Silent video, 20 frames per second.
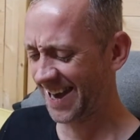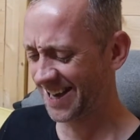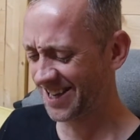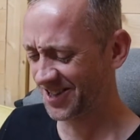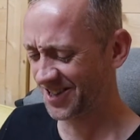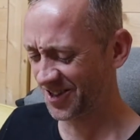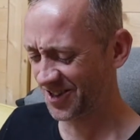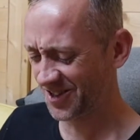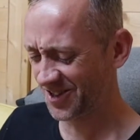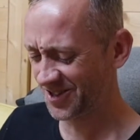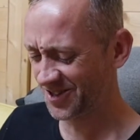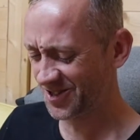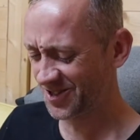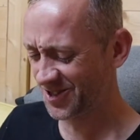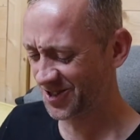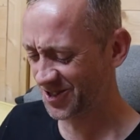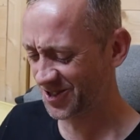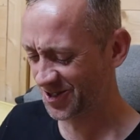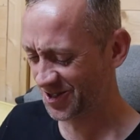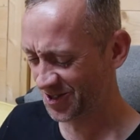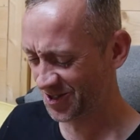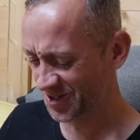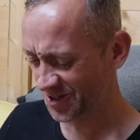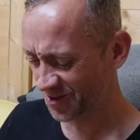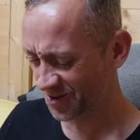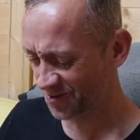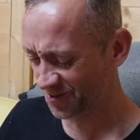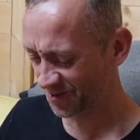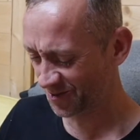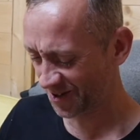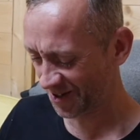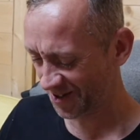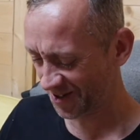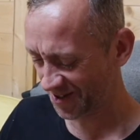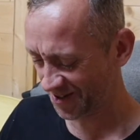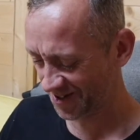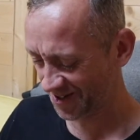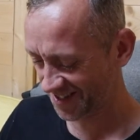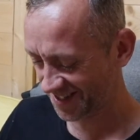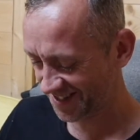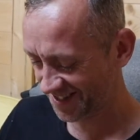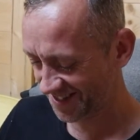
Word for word: he done so good.